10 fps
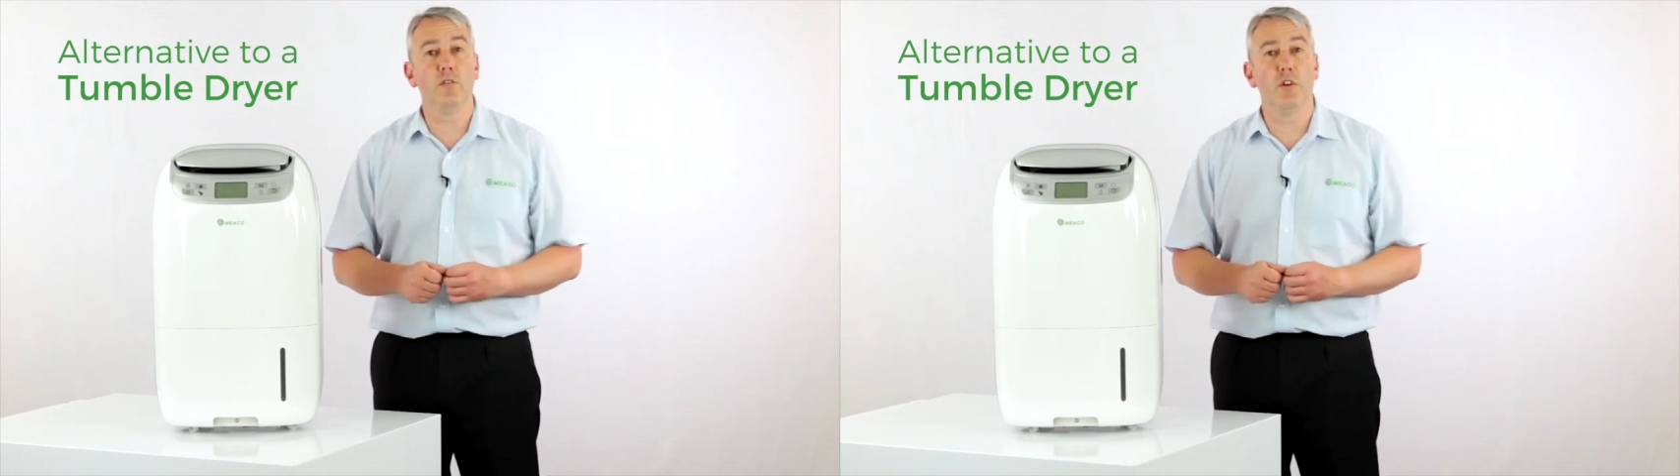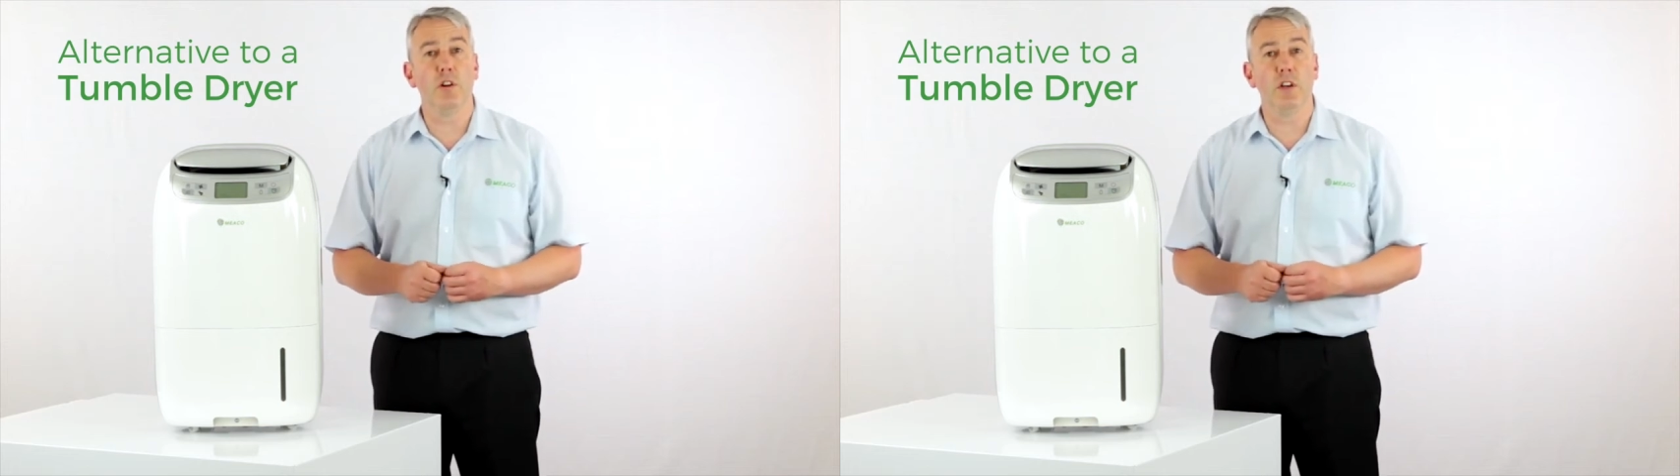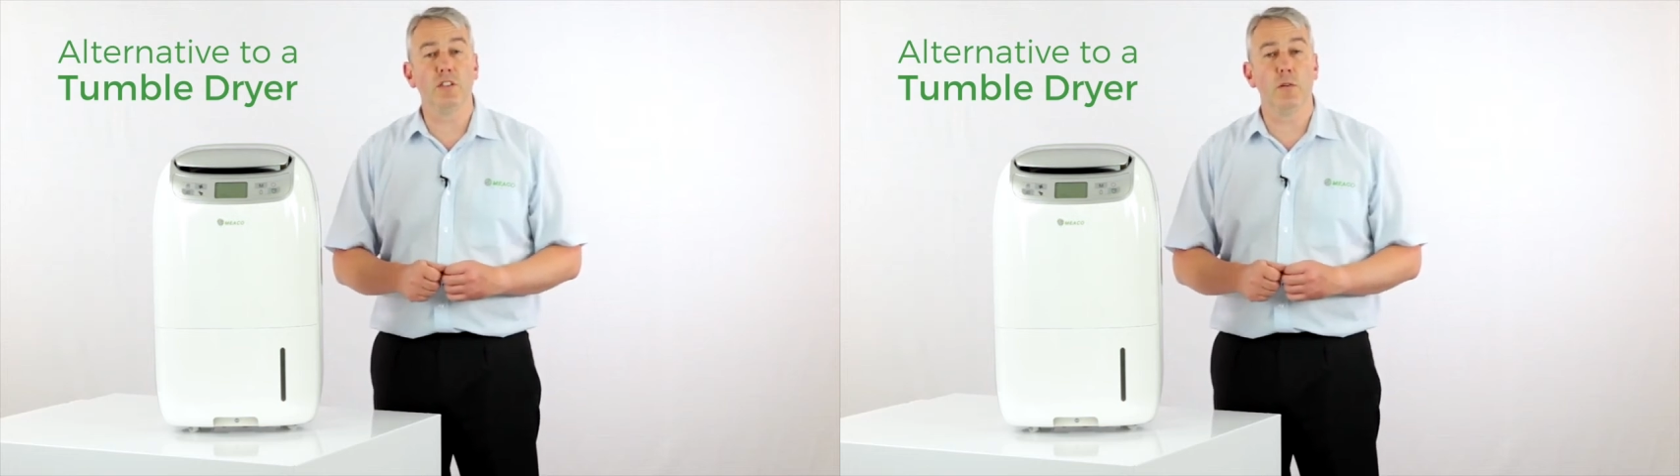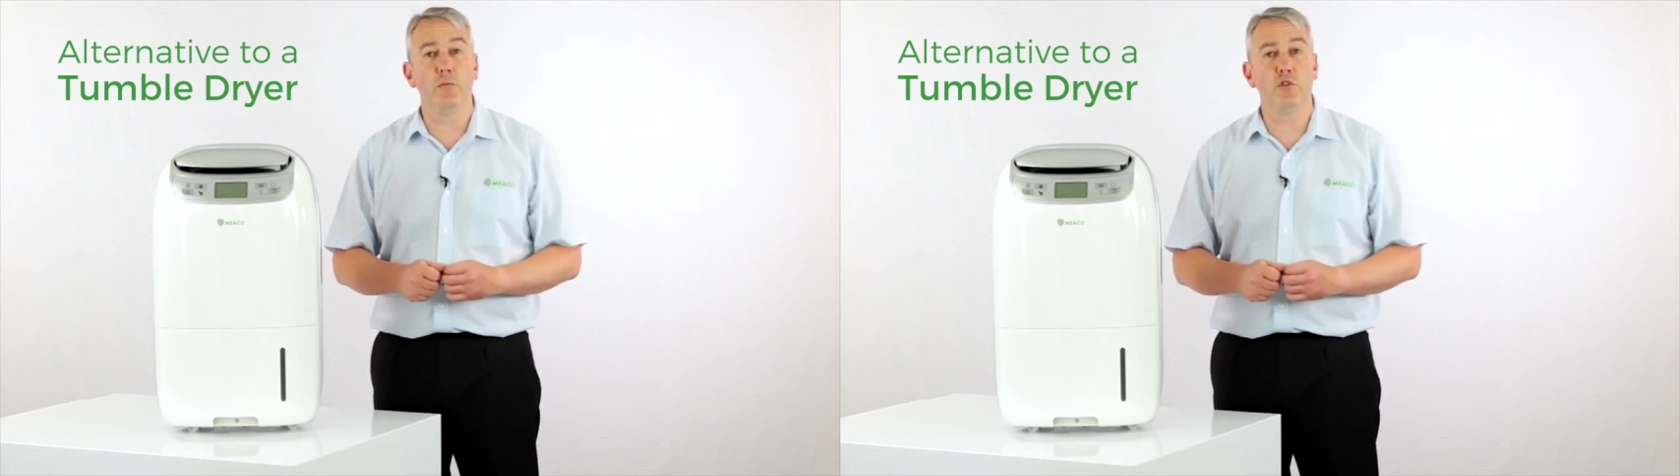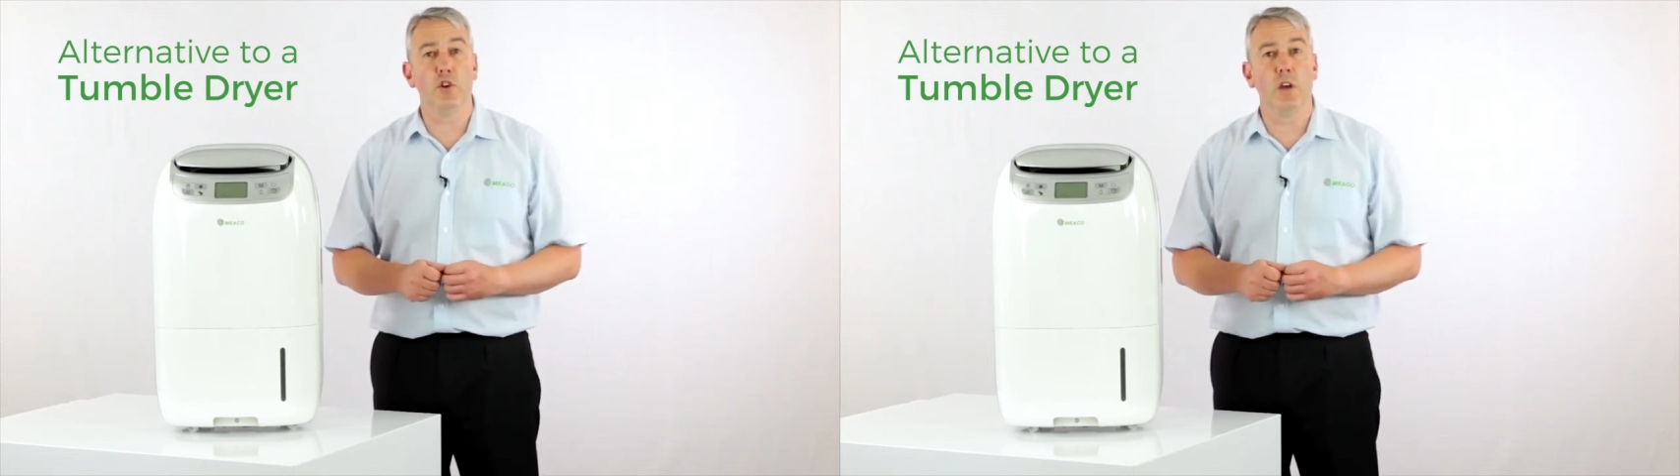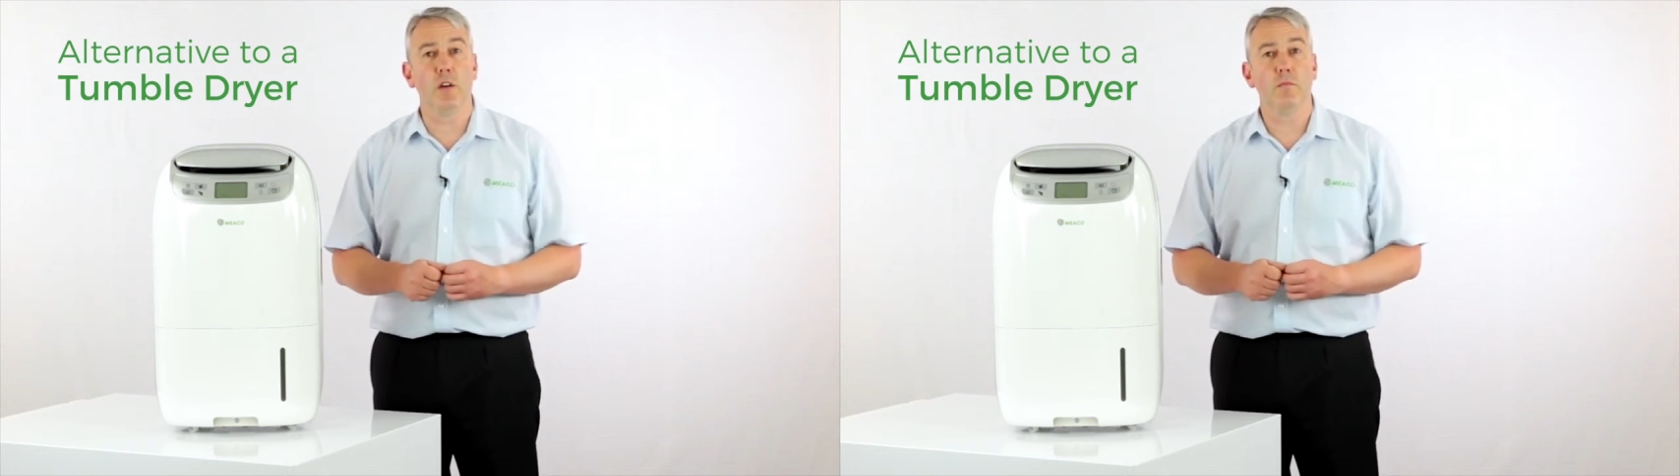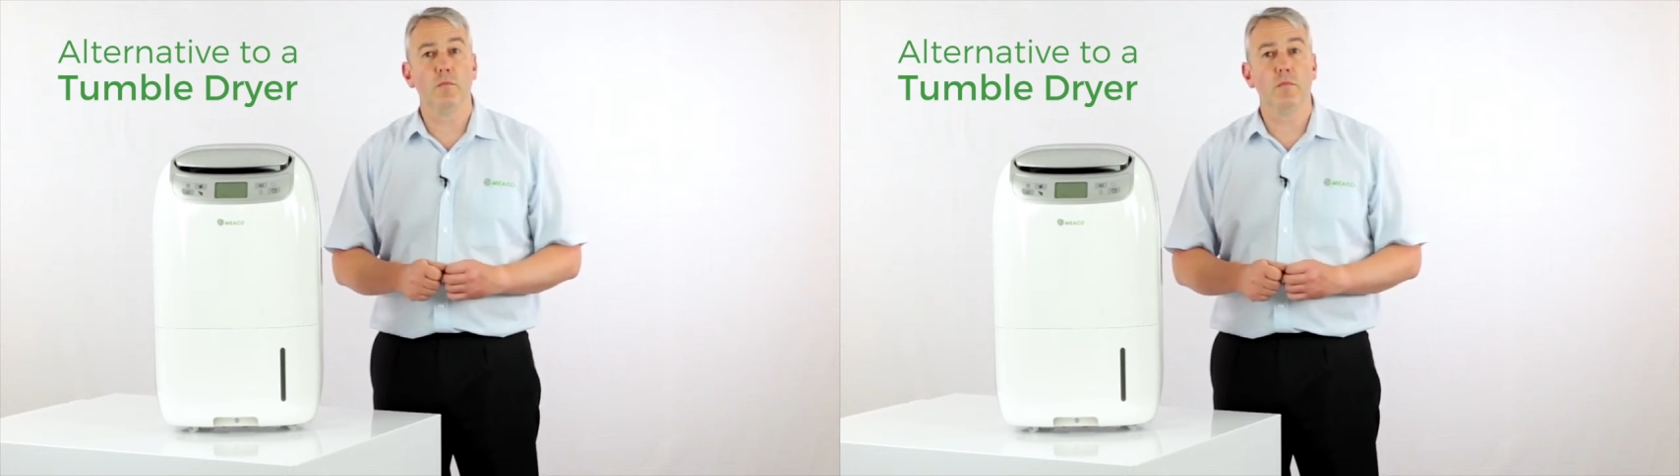of running a tumble dryer.